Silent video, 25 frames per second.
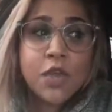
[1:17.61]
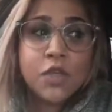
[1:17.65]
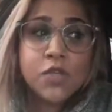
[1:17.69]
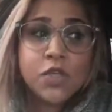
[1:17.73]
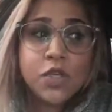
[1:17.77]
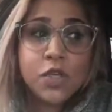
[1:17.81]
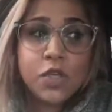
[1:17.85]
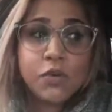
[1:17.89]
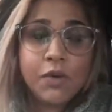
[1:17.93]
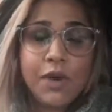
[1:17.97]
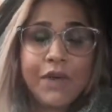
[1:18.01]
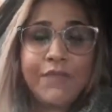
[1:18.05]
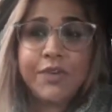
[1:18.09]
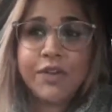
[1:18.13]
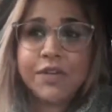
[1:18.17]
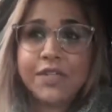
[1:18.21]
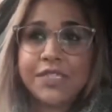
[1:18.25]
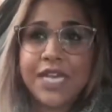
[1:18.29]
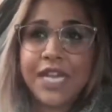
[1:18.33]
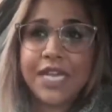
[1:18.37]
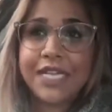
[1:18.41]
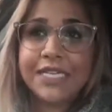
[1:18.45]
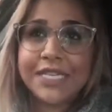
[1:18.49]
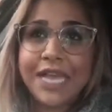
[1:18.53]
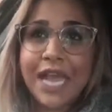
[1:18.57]
Do you ever
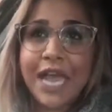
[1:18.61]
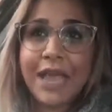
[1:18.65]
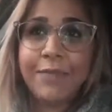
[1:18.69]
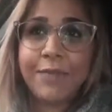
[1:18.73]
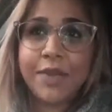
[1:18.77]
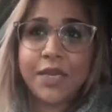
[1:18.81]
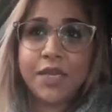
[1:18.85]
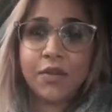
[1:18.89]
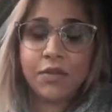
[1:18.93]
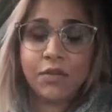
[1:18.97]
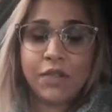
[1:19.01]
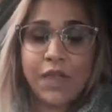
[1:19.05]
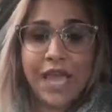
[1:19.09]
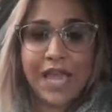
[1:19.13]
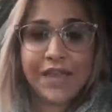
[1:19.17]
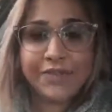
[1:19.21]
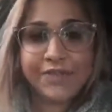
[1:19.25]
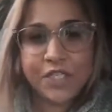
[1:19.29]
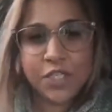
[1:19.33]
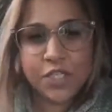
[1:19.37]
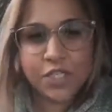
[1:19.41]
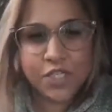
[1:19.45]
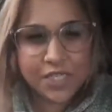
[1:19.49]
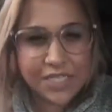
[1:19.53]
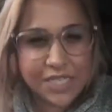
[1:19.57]
take time in your life
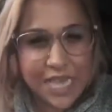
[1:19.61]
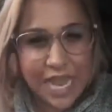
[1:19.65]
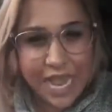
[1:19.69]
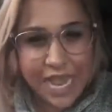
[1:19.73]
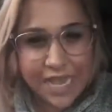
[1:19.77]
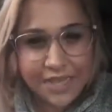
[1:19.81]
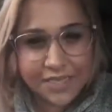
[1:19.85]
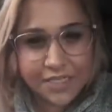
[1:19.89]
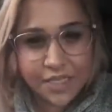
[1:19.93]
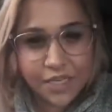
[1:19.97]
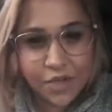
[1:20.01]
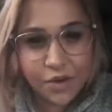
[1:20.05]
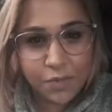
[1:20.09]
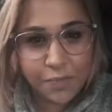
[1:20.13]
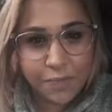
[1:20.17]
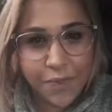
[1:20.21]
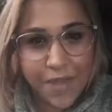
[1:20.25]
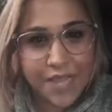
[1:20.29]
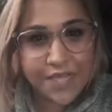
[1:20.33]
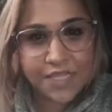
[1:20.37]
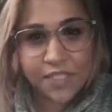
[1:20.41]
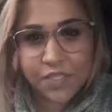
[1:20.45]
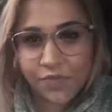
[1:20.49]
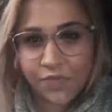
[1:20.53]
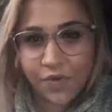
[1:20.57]
to just ask your
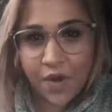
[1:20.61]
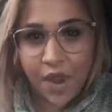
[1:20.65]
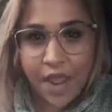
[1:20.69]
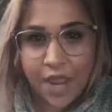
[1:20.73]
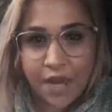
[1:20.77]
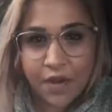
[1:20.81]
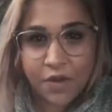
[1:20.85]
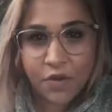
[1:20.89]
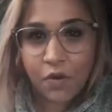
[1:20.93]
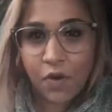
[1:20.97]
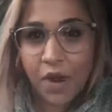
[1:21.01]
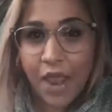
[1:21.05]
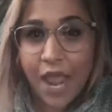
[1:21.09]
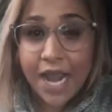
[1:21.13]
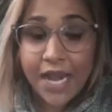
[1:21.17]
best friend or